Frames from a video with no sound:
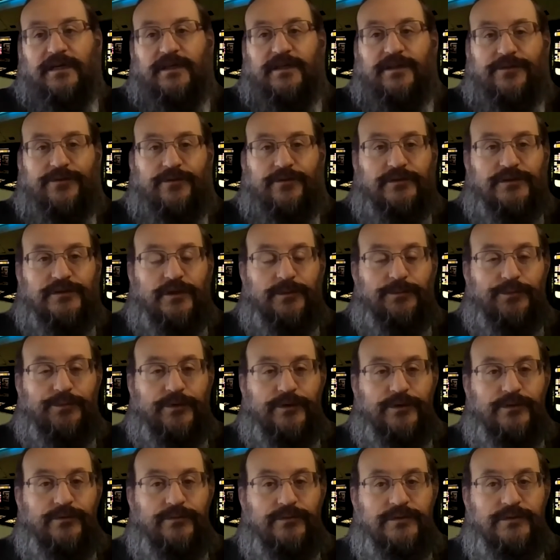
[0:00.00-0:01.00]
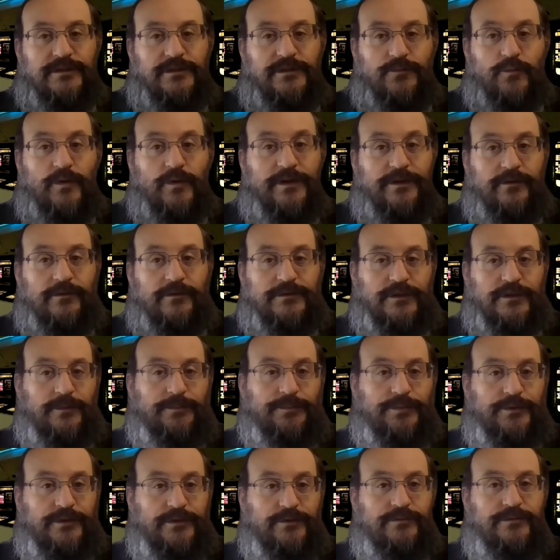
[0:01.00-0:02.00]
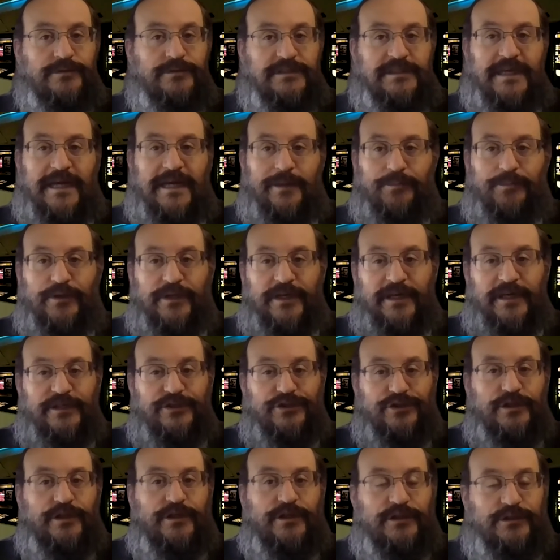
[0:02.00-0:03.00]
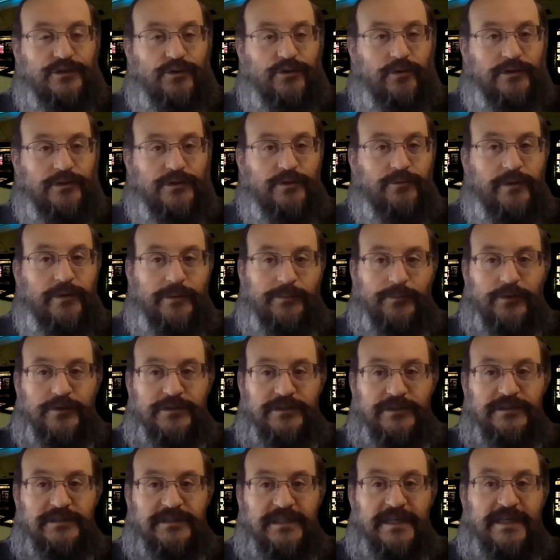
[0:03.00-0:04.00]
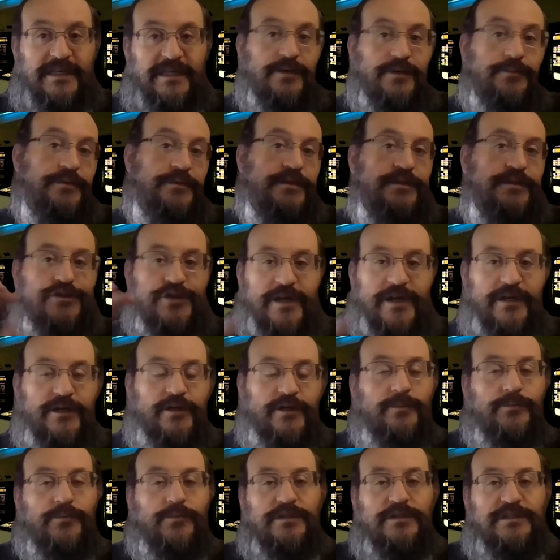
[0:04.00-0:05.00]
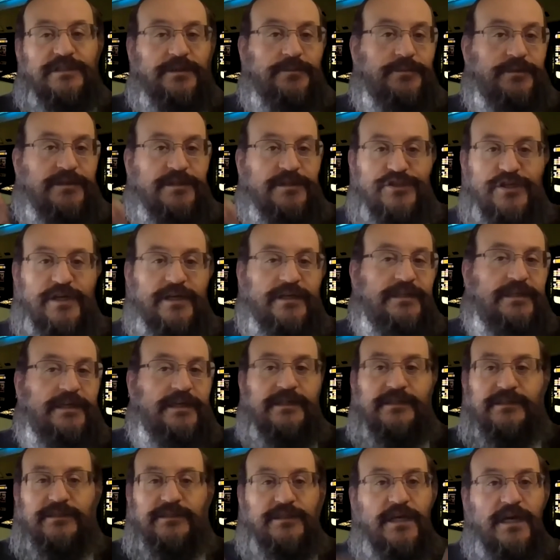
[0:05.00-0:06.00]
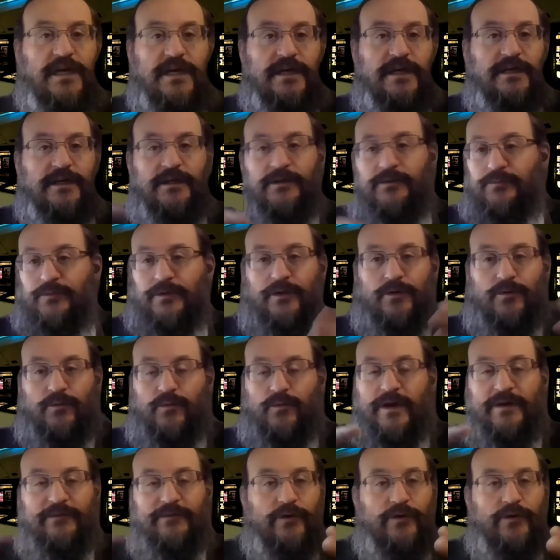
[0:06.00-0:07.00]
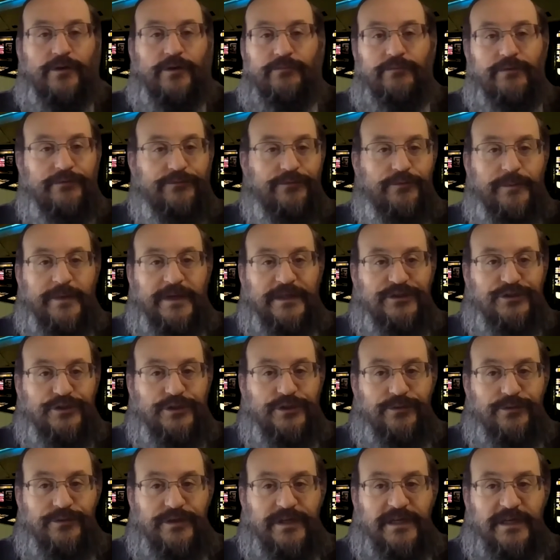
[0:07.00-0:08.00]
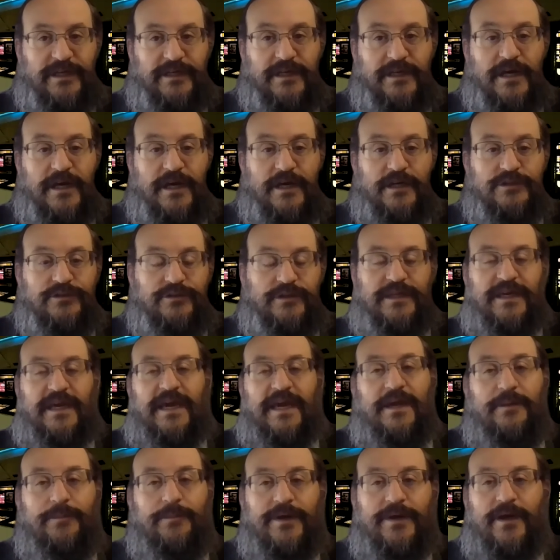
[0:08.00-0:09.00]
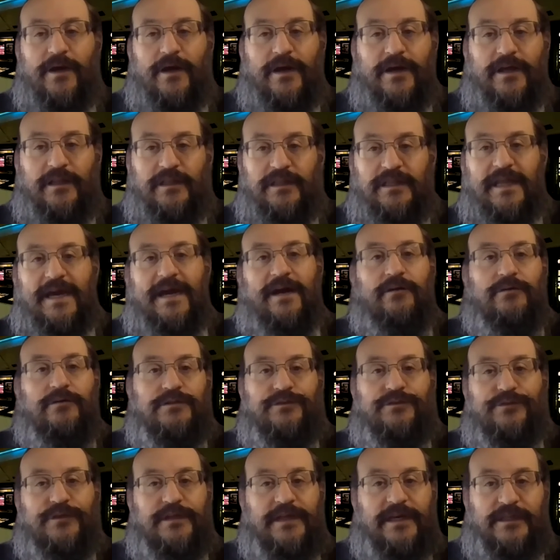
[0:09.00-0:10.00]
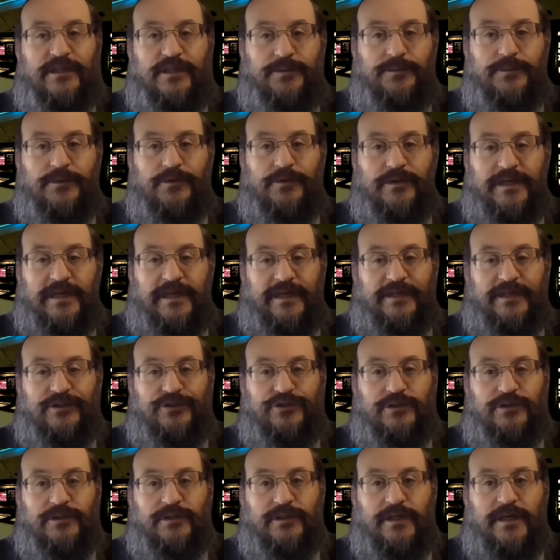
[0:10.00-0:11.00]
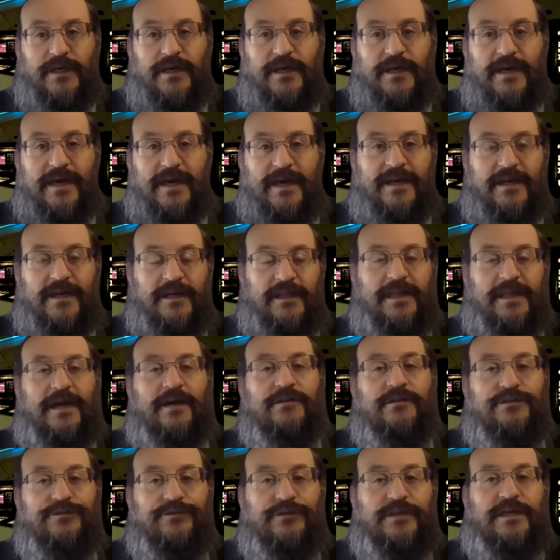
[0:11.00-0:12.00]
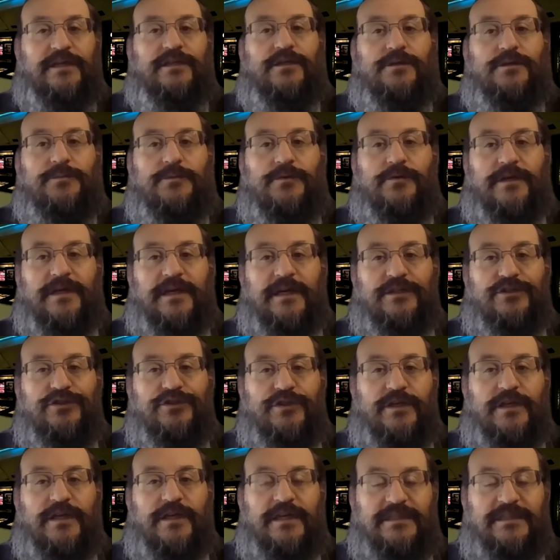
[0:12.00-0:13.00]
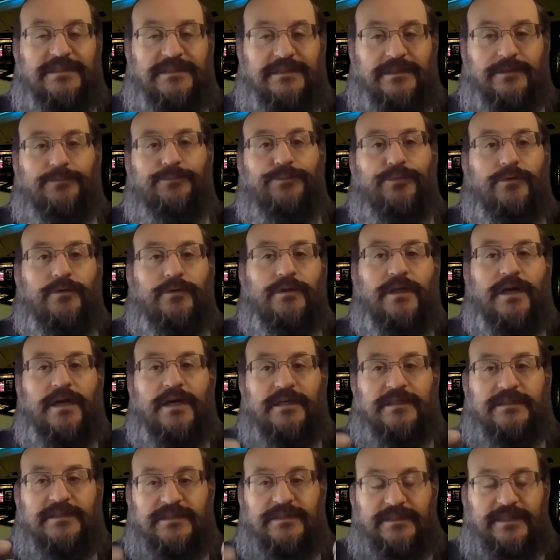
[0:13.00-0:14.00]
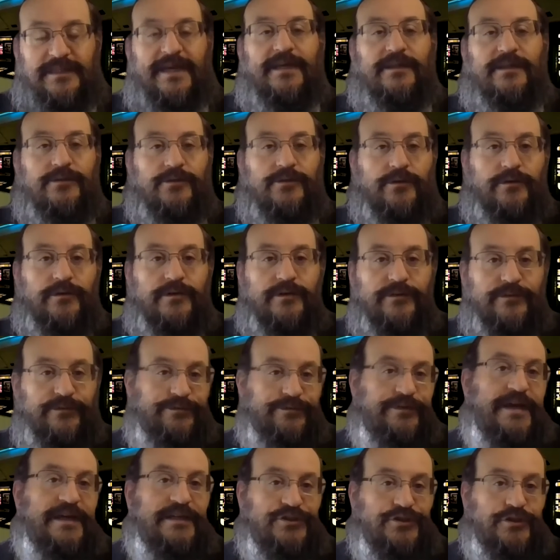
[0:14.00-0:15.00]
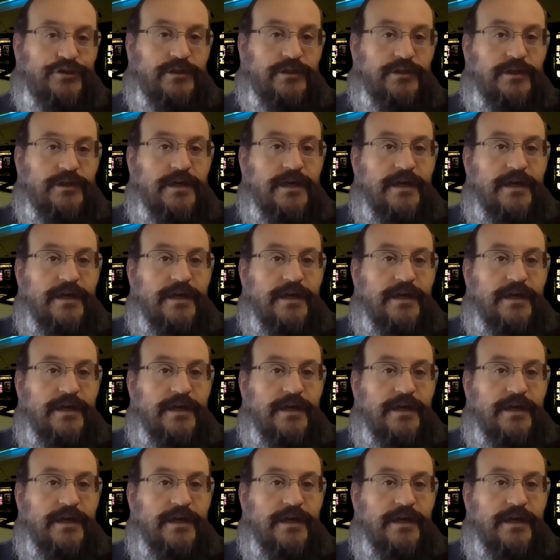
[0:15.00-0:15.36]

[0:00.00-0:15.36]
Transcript: Those are produced. When those are produced, the application can talk to QuickBooks and say, give me the check numbers, give me the check dates, whatever other information you need. So the API allows for that communication, and it allows for that communication in a simple, standard fashion.